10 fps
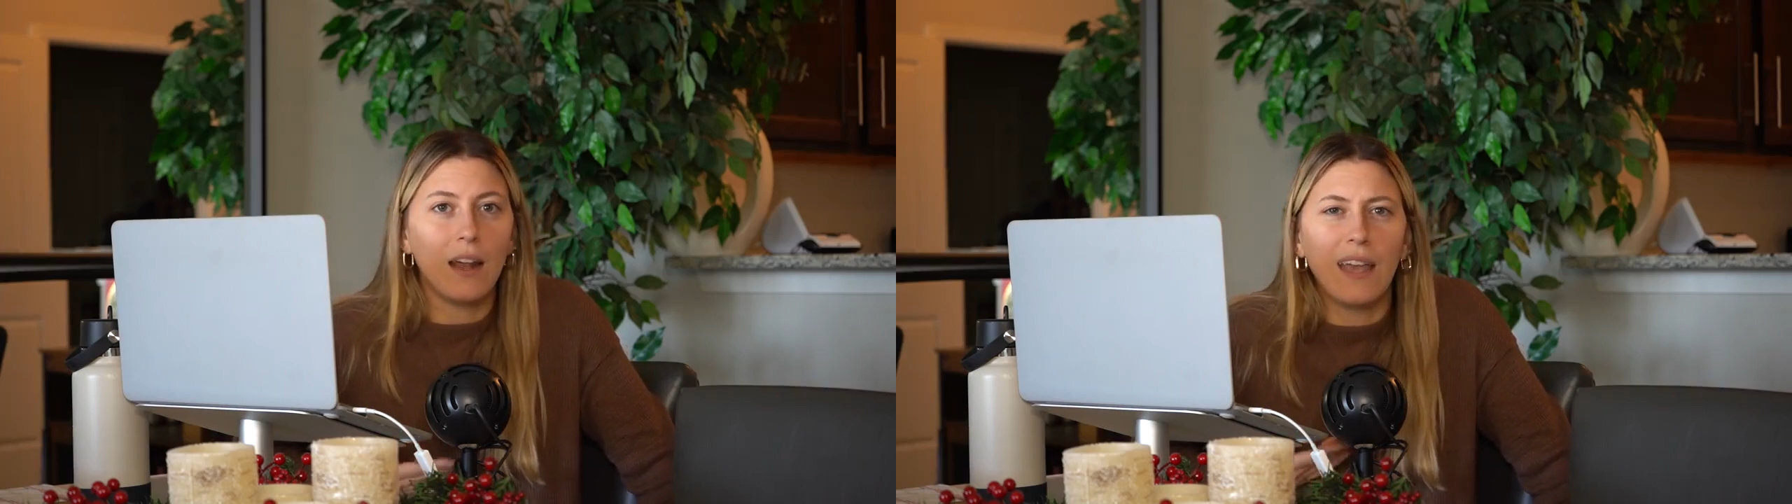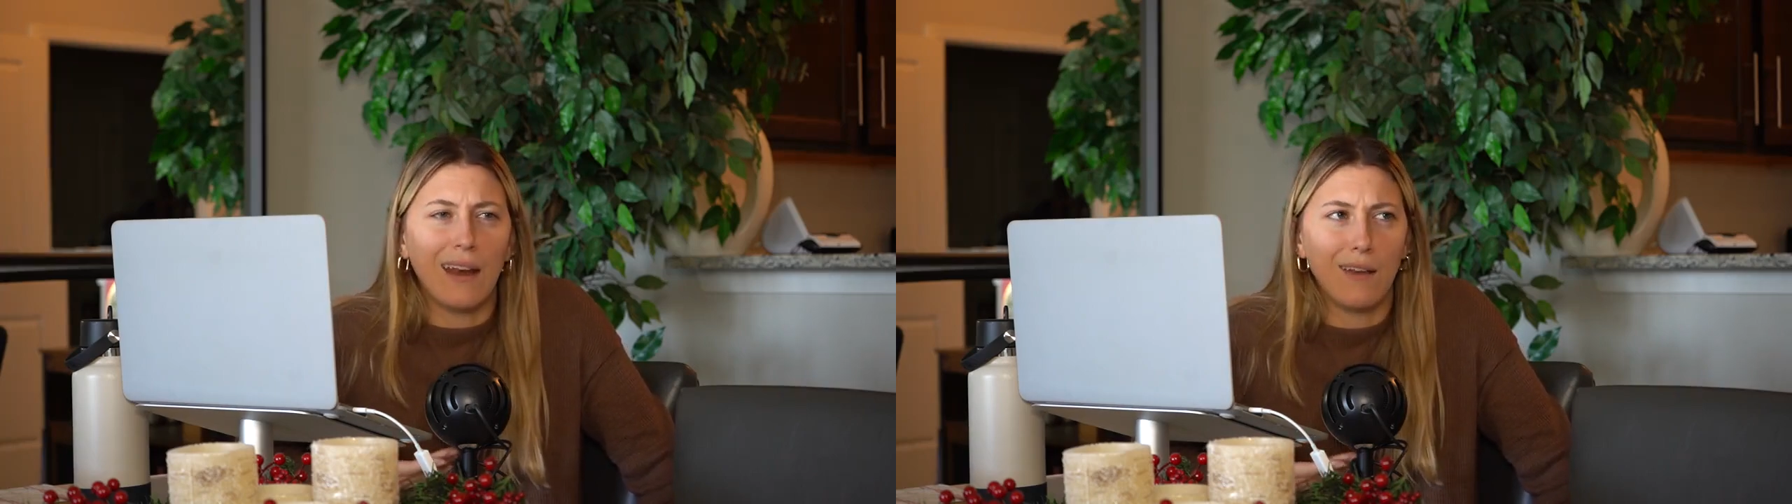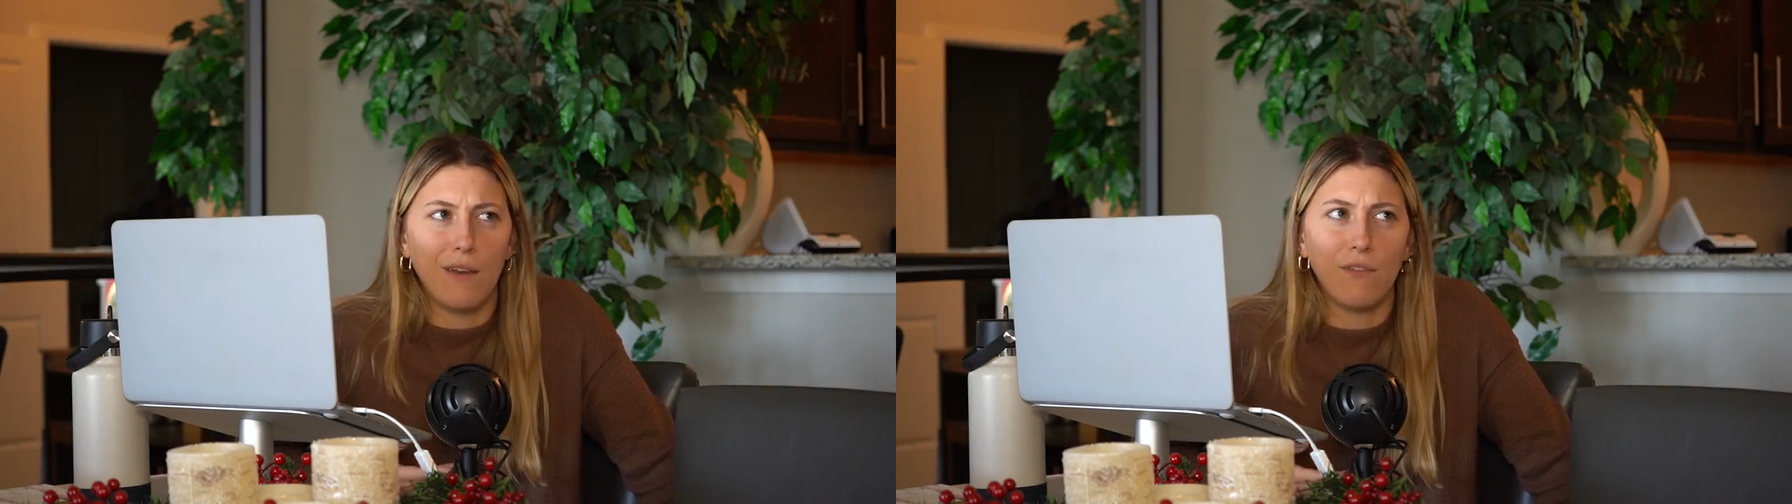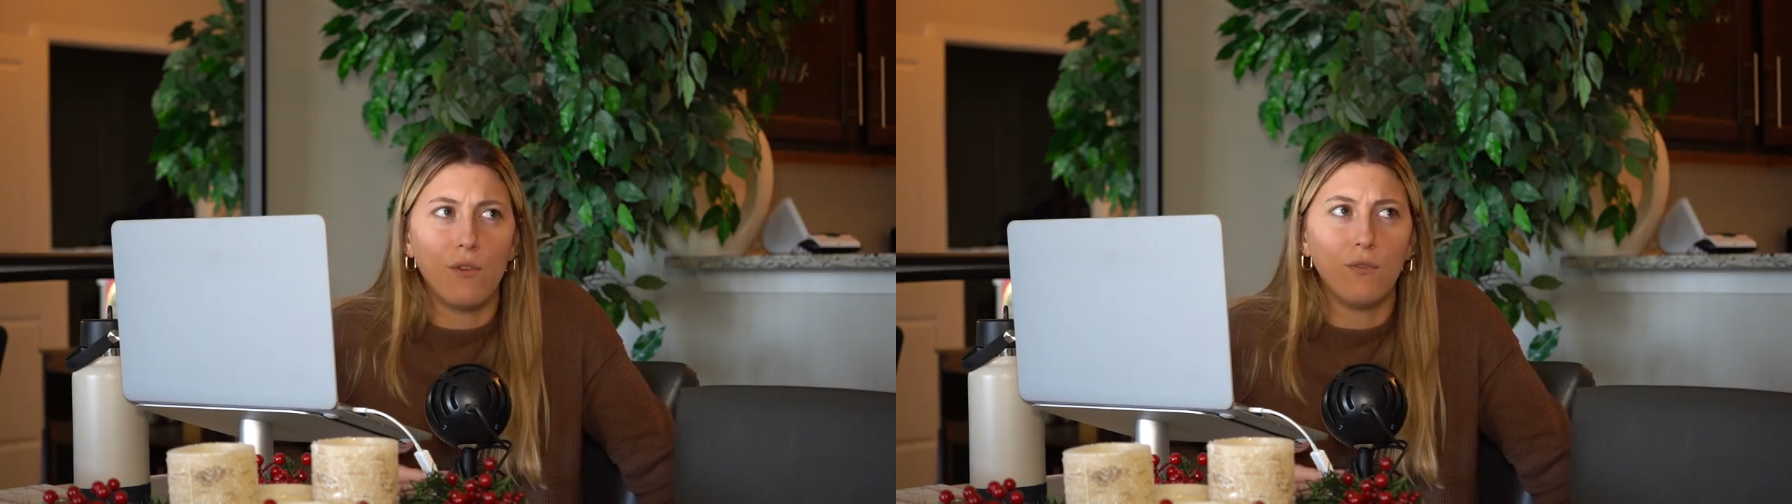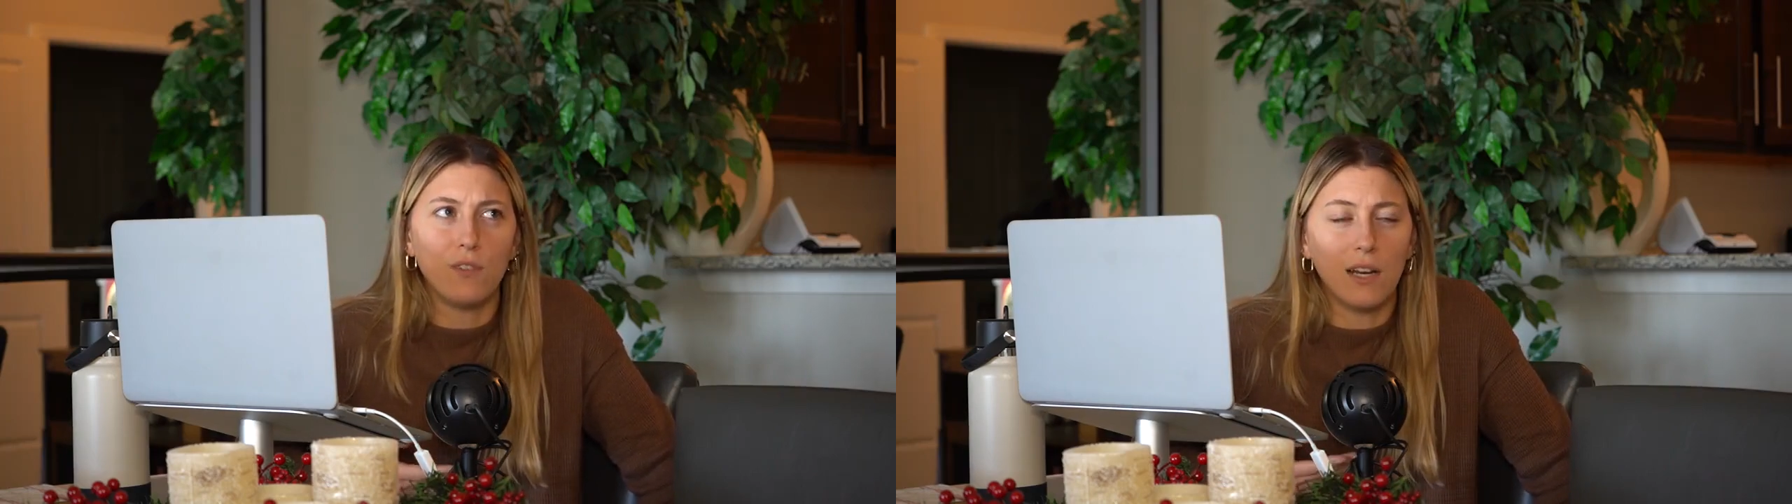Again, if
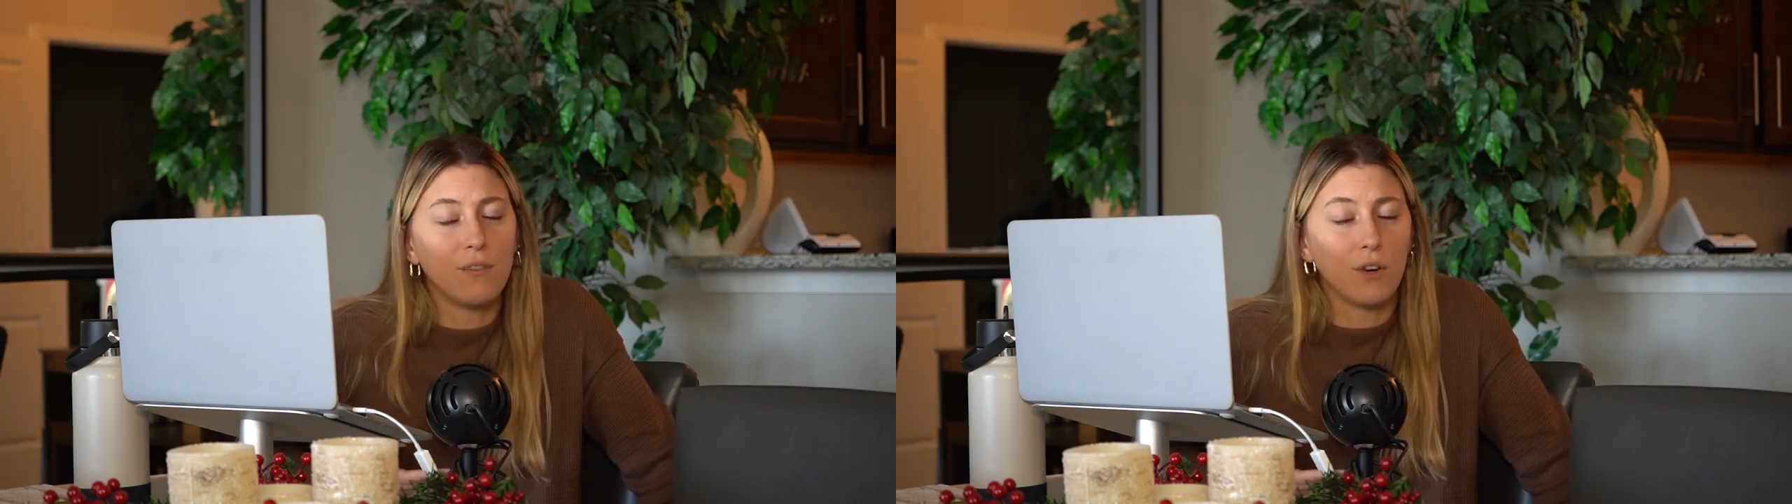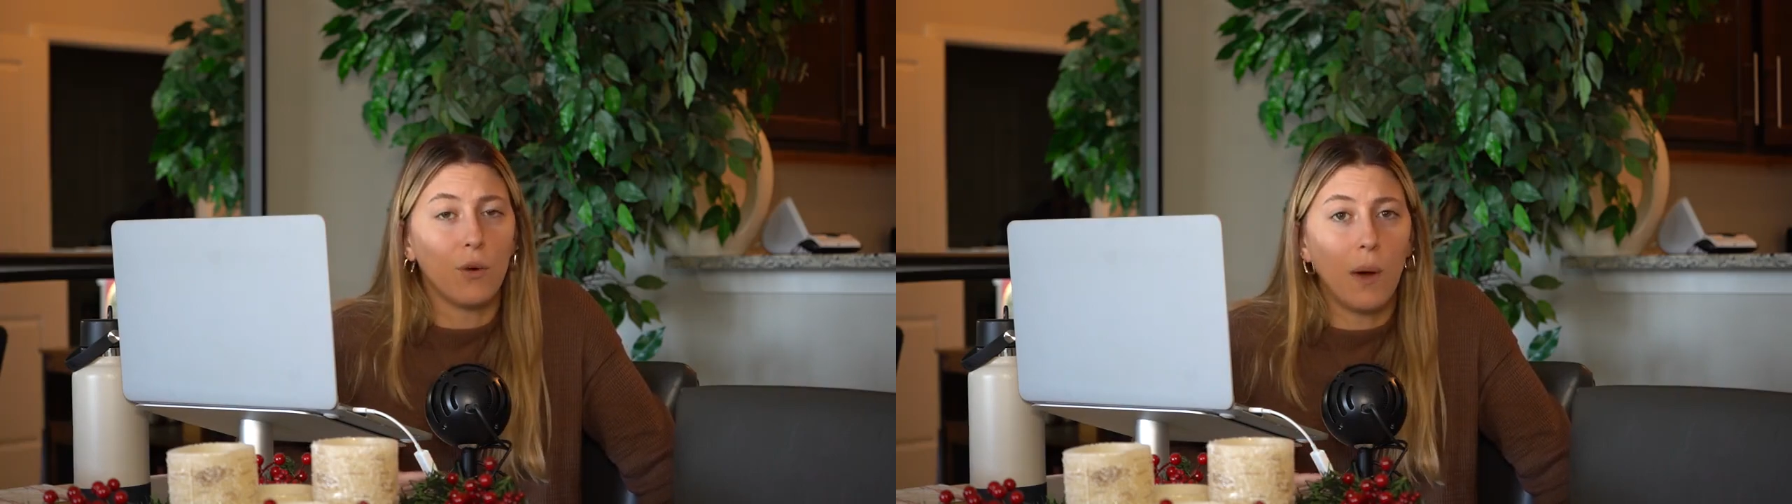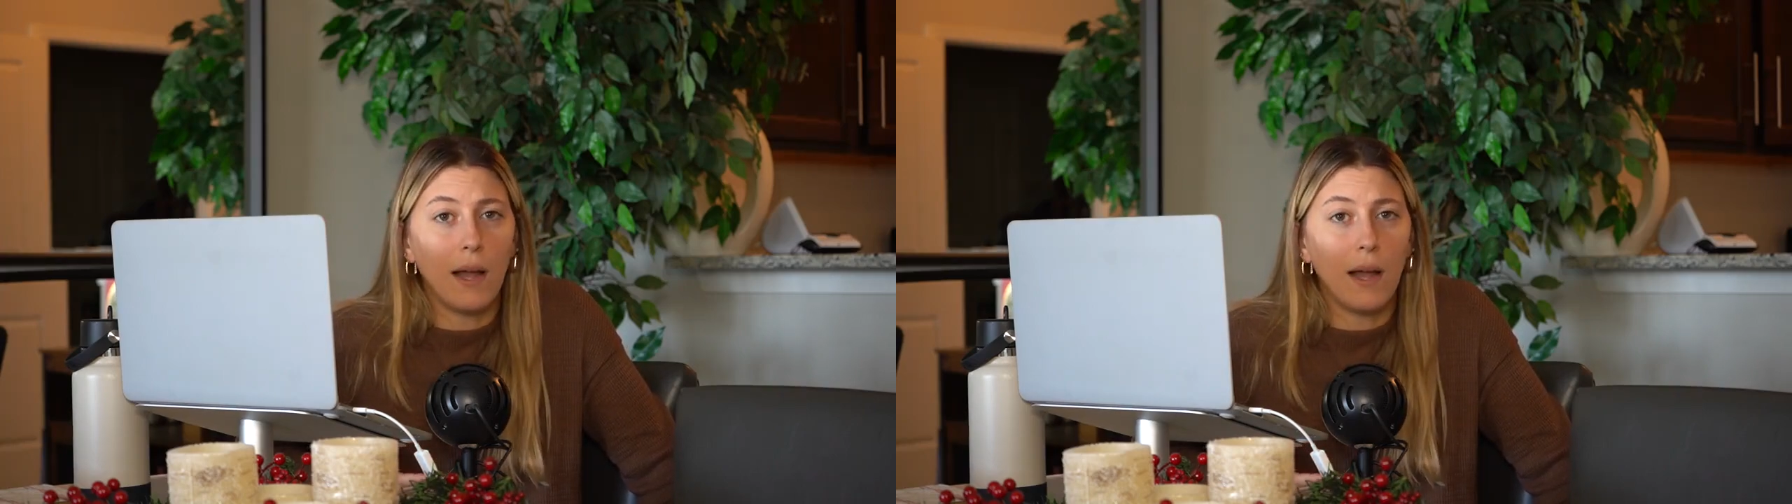you've done it for a